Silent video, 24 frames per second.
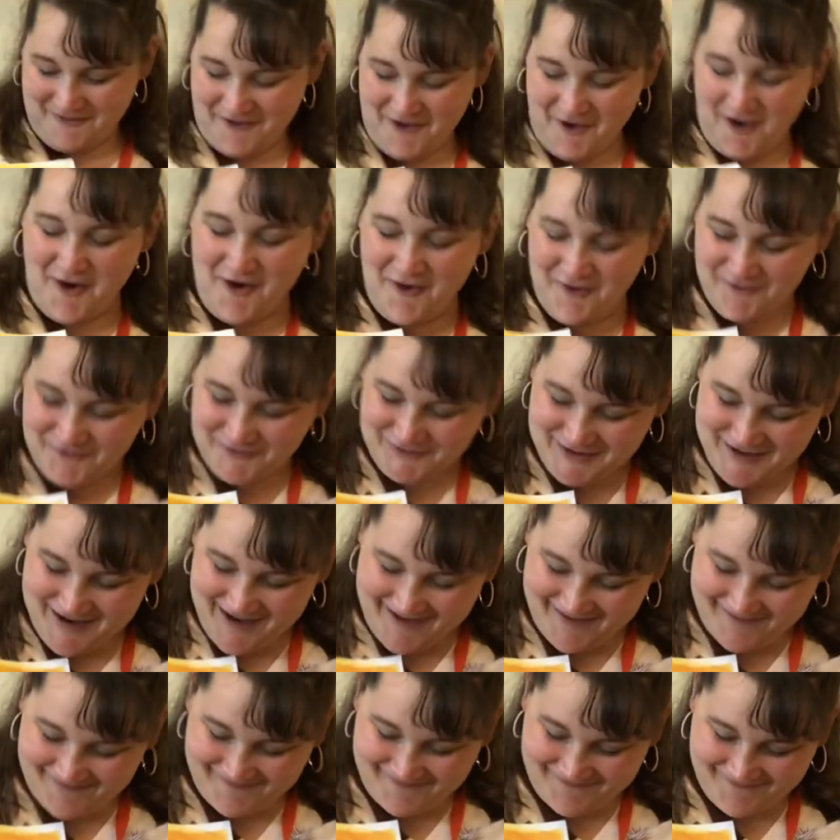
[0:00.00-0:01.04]
Oh
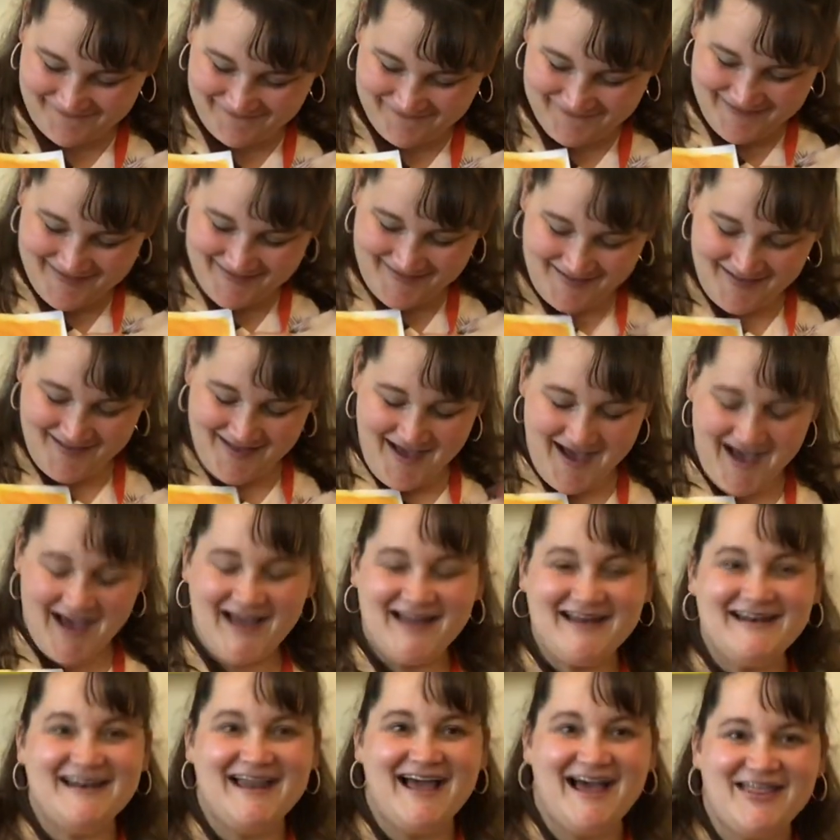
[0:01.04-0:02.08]
no!
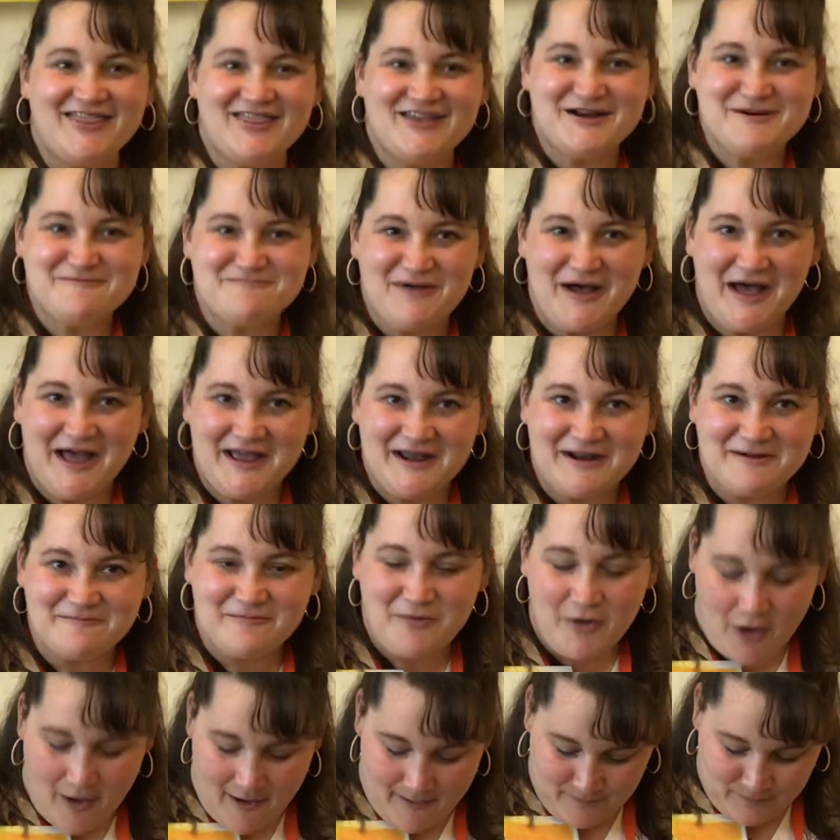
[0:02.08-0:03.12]
Another button
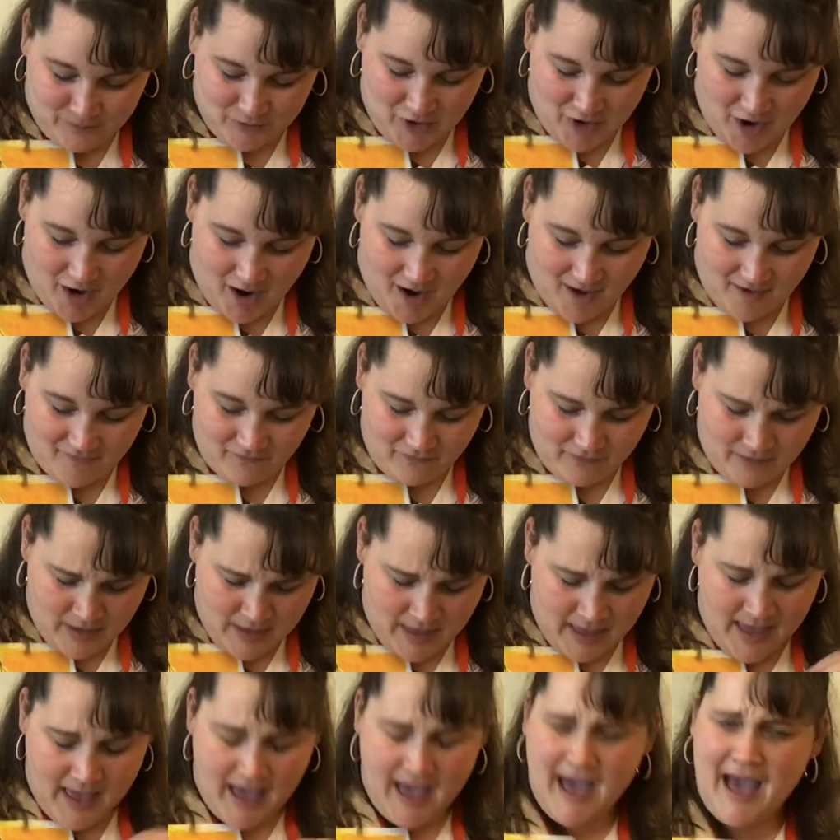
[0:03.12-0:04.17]
popped off.
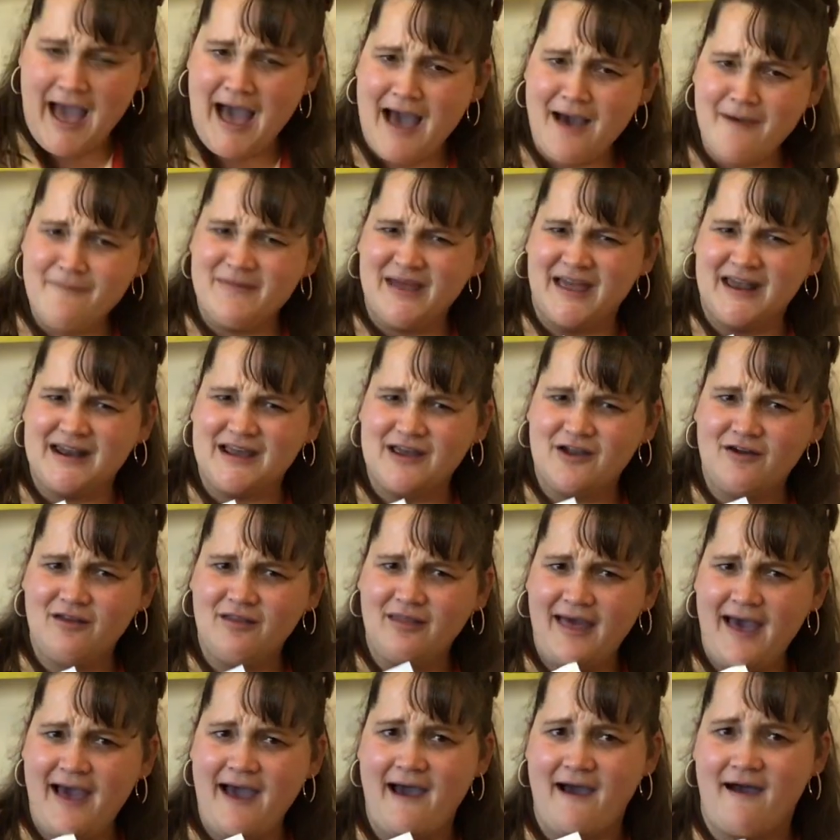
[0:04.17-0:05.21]
How many are
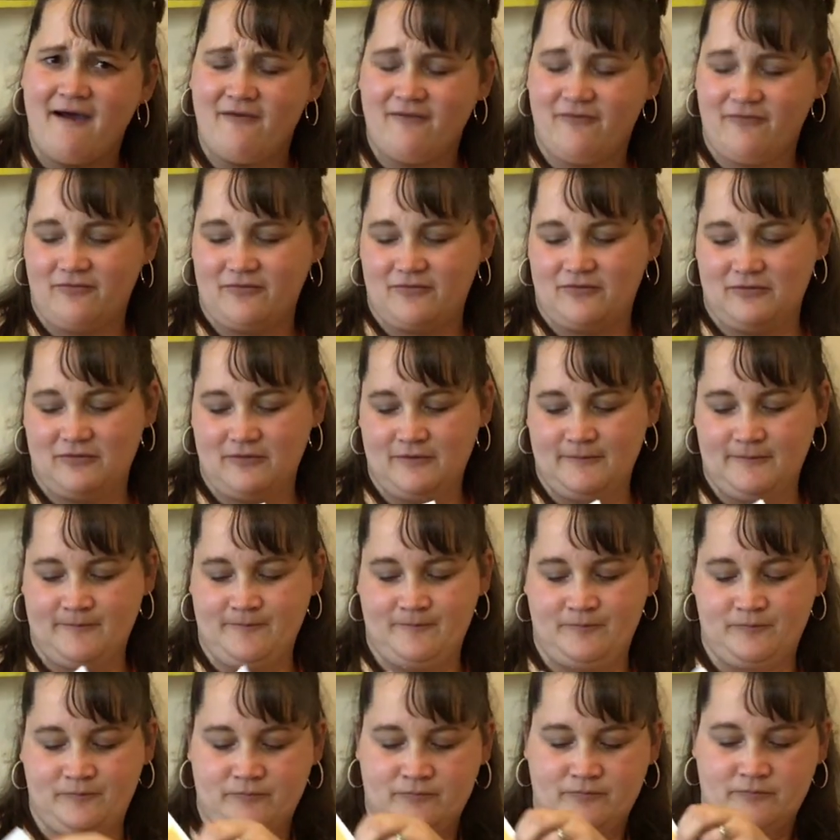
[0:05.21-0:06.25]

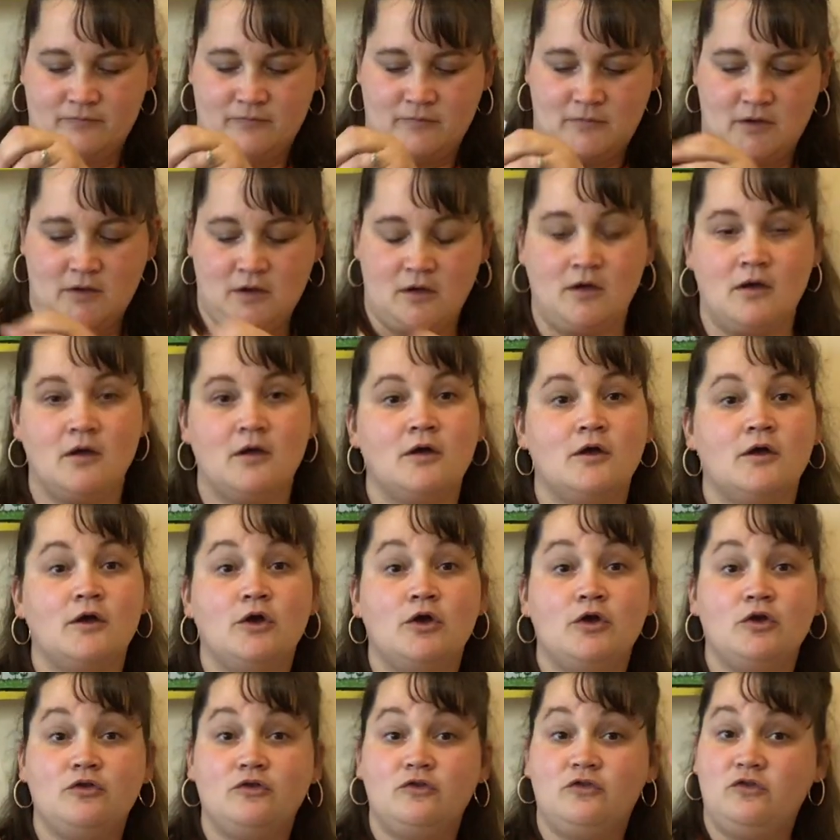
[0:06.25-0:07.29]
left?
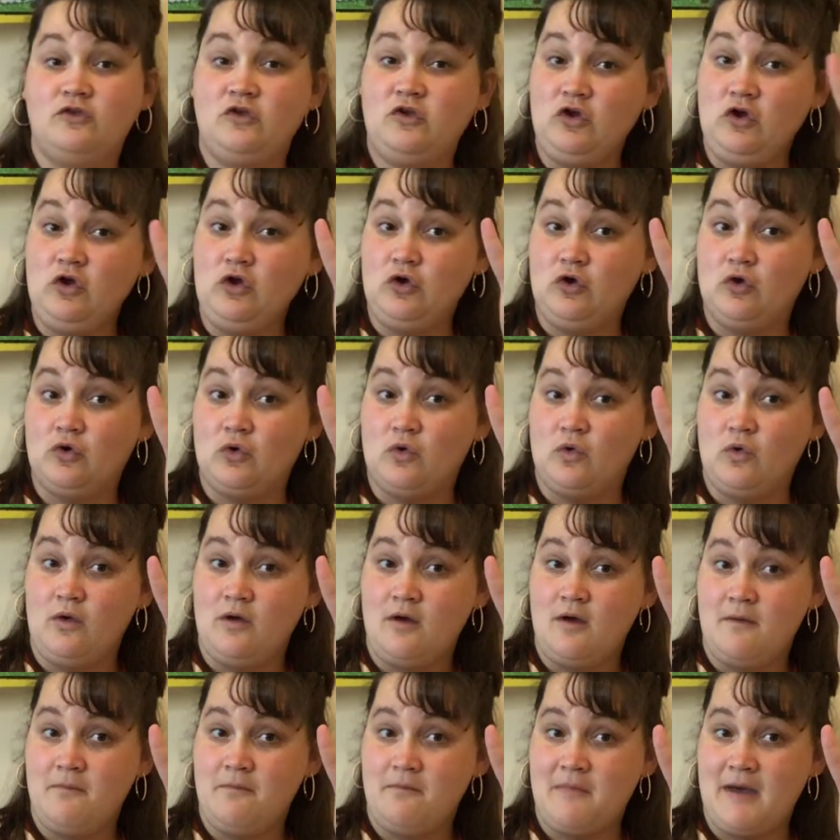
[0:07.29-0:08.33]
2
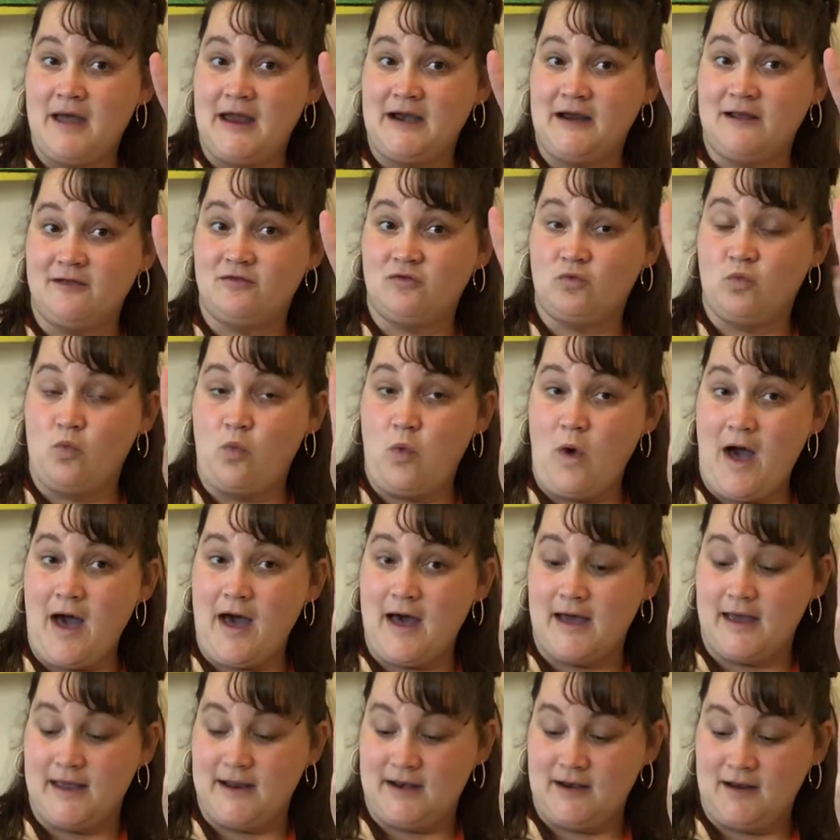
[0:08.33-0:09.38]
minus
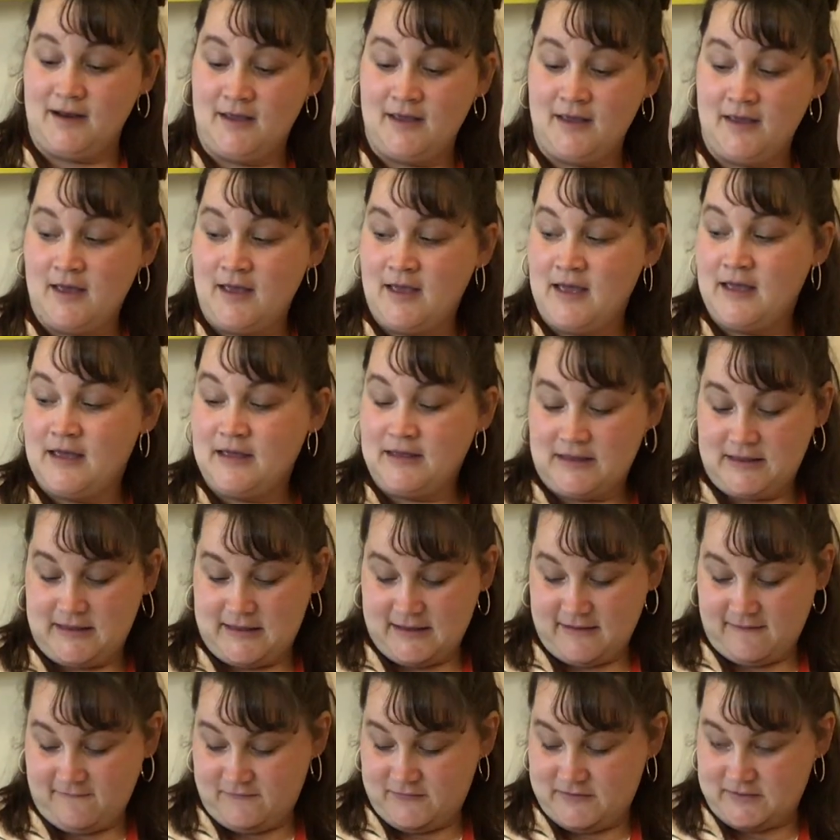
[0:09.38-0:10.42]
1
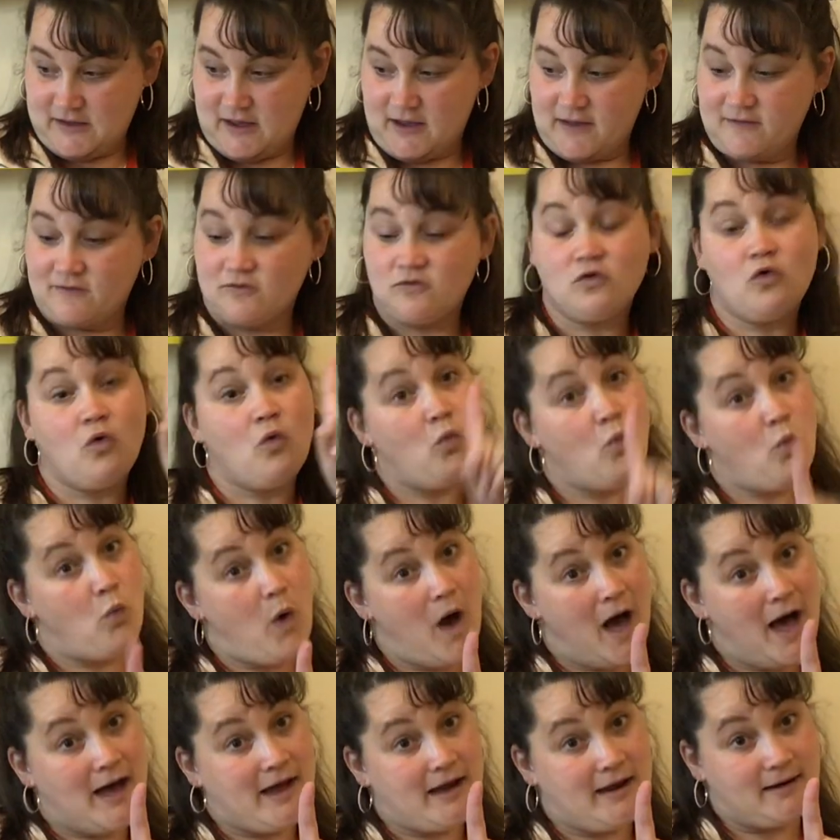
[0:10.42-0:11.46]
gives us
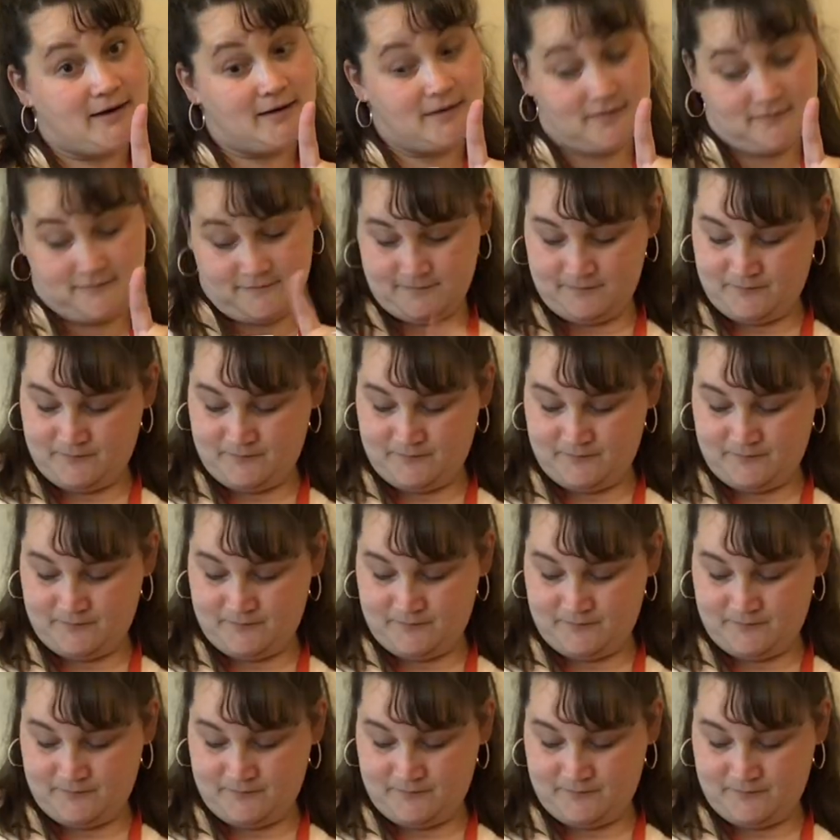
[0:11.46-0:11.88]
1.